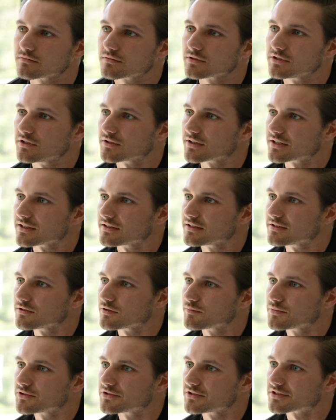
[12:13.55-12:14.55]
you know get into
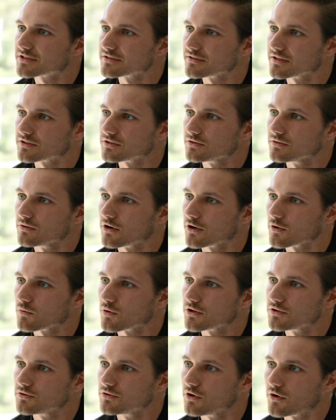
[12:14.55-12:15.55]
a position like you are
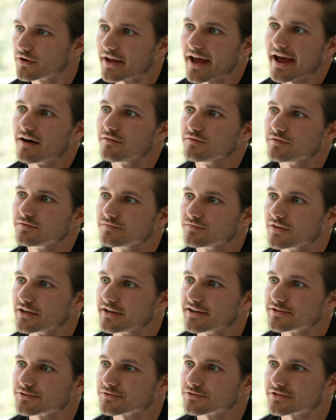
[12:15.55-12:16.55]
where you don't have
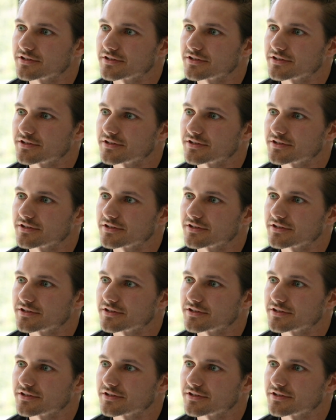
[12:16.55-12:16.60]
financial